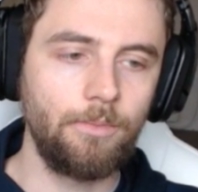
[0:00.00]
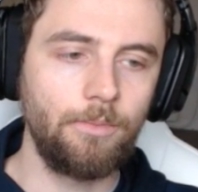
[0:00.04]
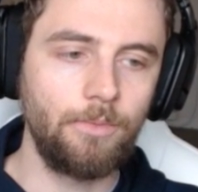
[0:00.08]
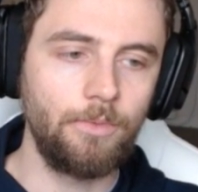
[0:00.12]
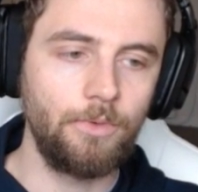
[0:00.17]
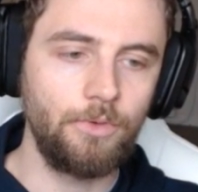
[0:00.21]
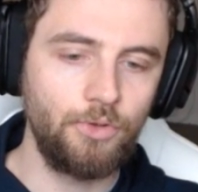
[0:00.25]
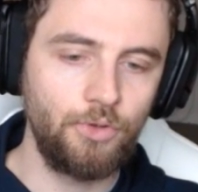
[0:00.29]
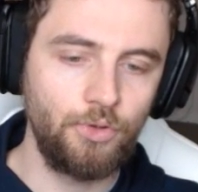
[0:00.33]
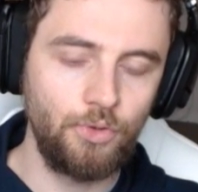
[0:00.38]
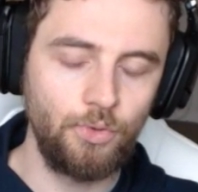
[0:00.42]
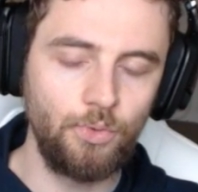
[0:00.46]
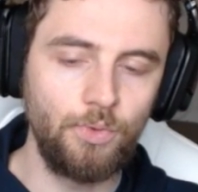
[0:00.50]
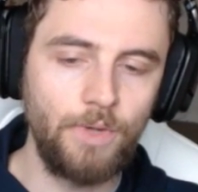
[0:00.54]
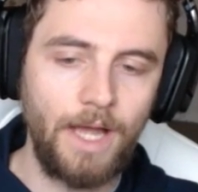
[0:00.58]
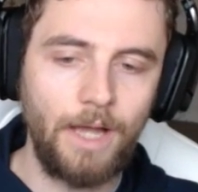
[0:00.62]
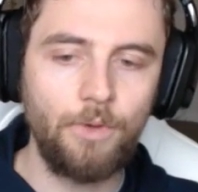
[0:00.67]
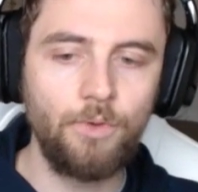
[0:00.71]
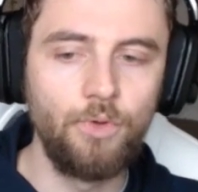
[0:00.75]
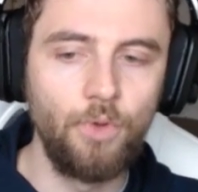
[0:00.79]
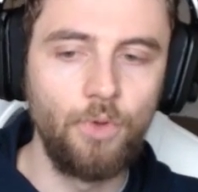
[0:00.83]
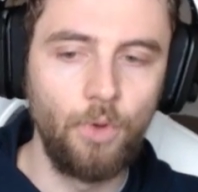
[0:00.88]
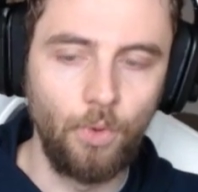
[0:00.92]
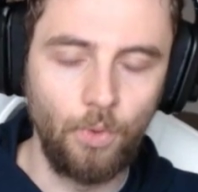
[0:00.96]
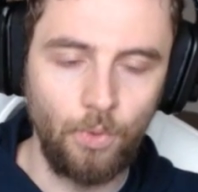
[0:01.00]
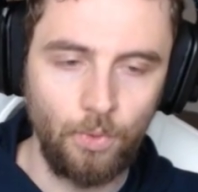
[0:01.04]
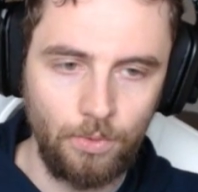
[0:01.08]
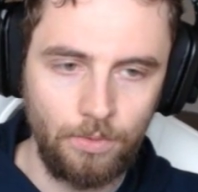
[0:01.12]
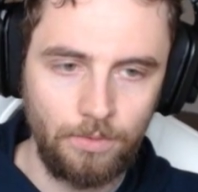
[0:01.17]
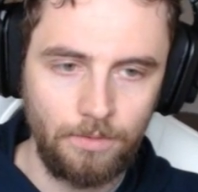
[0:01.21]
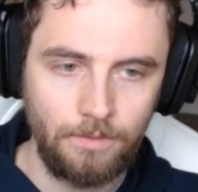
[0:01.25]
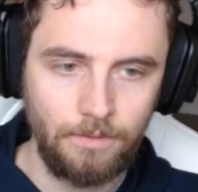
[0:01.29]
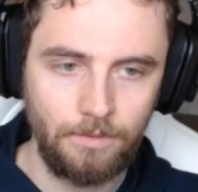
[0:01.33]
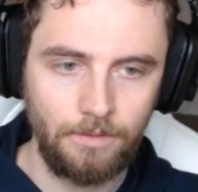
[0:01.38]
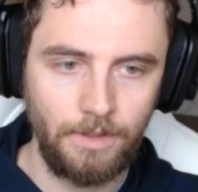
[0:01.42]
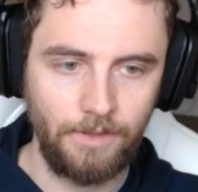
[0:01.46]
you now
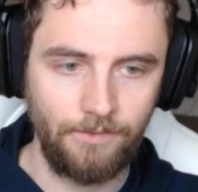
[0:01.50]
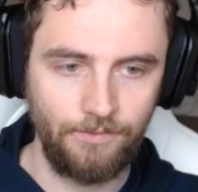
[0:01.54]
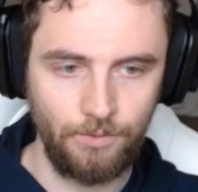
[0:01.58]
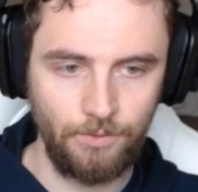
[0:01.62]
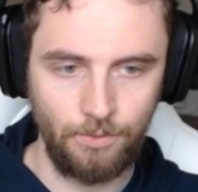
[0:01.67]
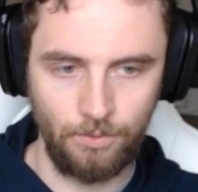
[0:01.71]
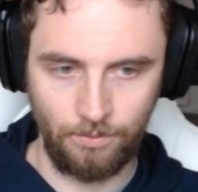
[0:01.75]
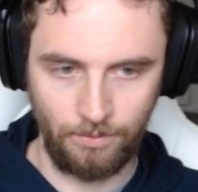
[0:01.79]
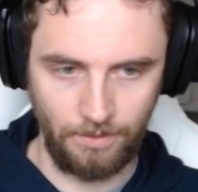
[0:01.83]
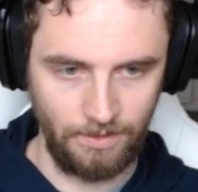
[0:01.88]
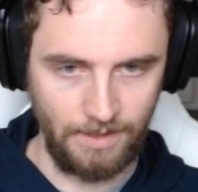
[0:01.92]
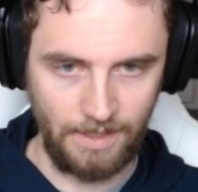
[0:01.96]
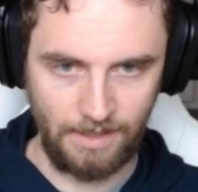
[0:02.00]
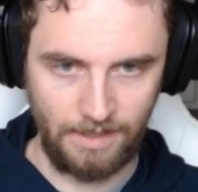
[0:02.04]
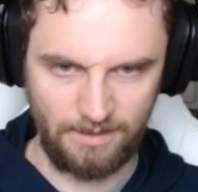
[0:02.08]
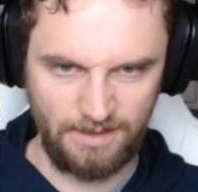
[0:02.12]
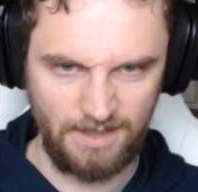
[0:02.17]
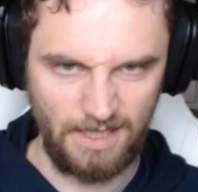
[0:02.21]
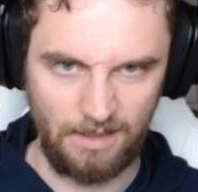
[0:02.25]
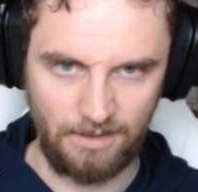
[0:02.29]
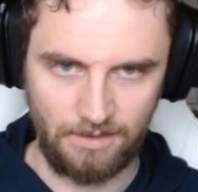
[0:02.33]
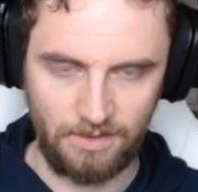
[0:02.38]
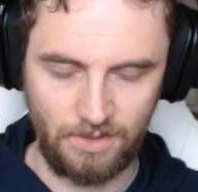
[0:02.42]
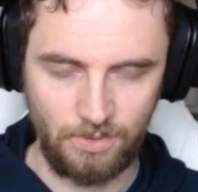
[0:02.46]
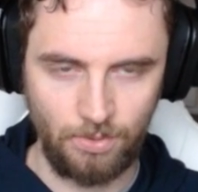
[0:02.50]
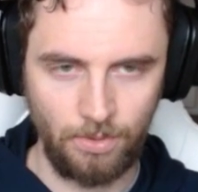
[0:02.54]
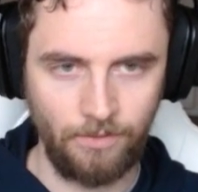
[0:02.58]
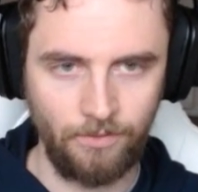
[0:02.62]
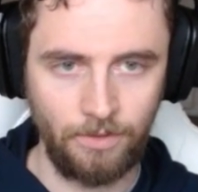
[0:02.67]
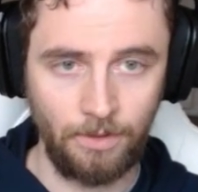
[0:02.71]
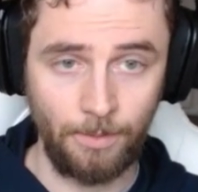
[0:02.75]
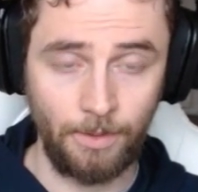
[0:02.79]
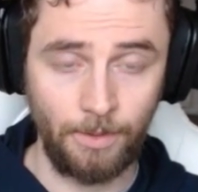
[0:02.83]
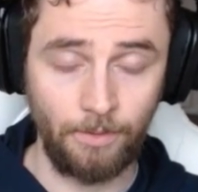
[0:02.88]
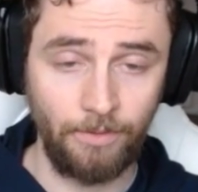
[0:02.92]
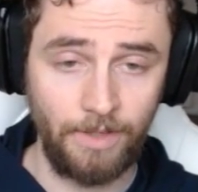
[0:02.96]
know, if you're in that 10 to 12
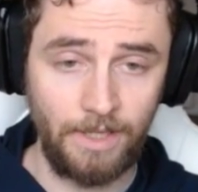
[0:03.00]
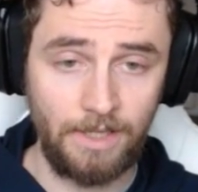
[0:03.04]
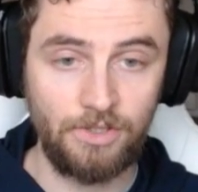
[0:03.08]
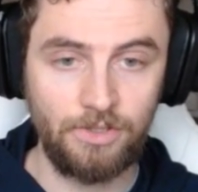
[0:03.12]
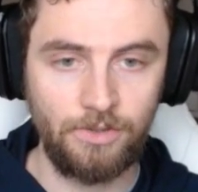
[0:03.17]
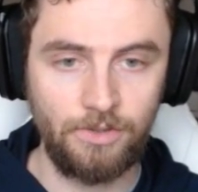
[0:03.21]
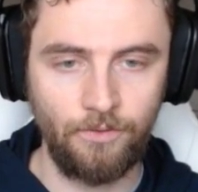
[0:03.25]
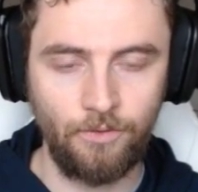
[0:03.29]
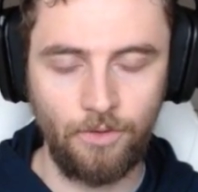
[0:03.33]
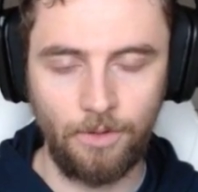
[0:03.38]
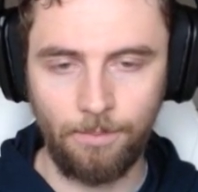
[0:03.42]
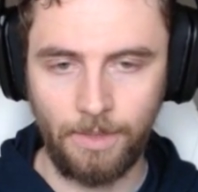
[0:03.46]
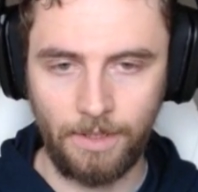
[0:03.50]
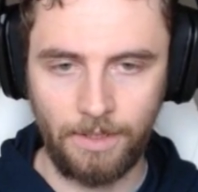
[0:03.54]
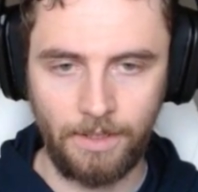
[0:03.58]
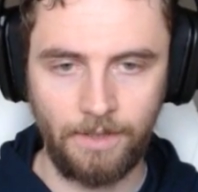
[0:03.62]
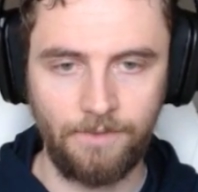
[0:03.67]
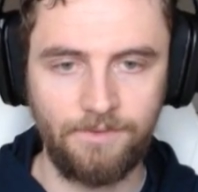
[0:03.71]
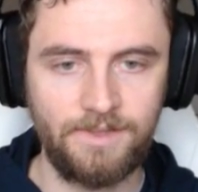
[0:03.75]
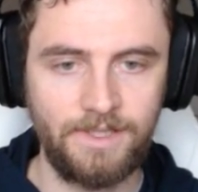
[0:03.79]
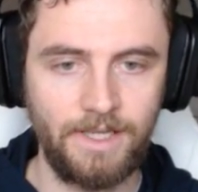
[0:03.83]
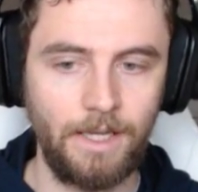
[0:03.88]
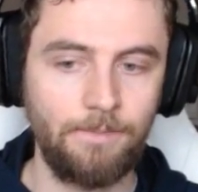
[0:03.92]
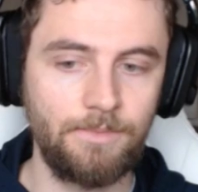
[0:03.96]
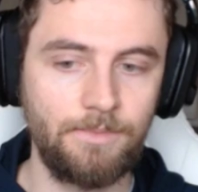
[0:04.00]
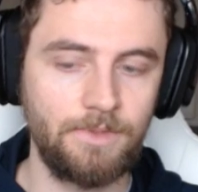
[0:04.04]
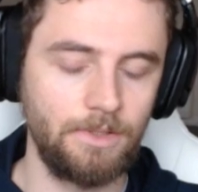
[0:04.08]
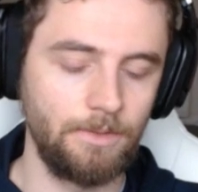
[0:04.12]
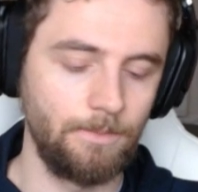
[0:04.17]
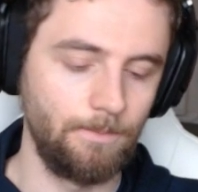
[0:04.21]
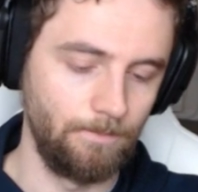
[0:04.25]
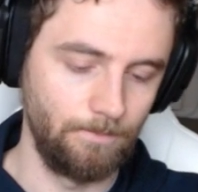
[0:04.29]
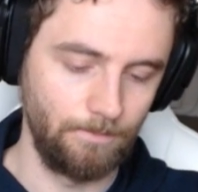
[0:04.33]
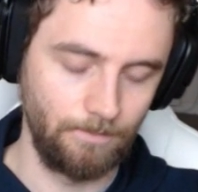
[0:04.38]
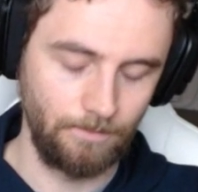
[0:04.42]
kilometer range, you've got enough time to